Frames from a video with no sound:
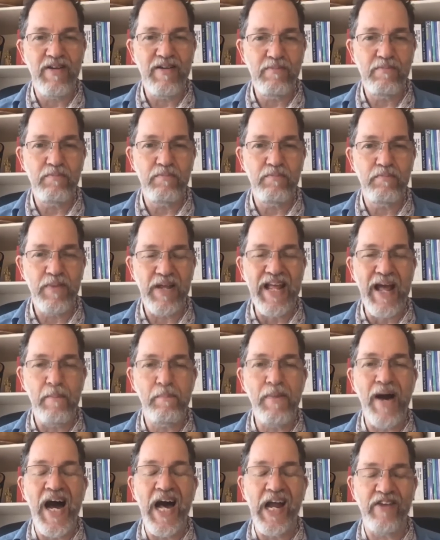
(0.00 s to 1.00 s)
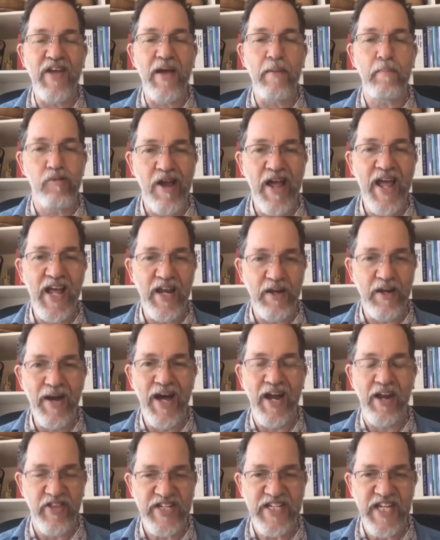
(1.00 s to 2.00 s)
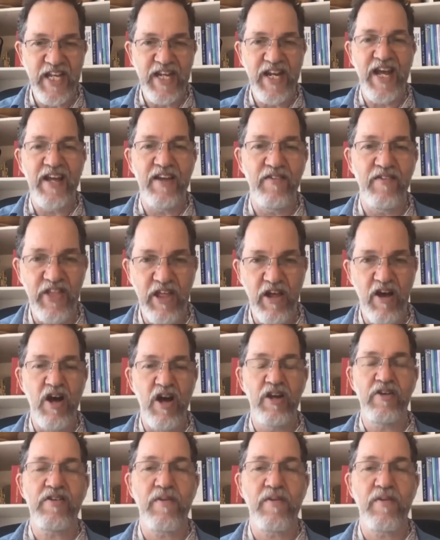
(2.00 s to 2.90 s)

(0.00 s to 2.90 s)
become part of our brand, part of the DNA of the island.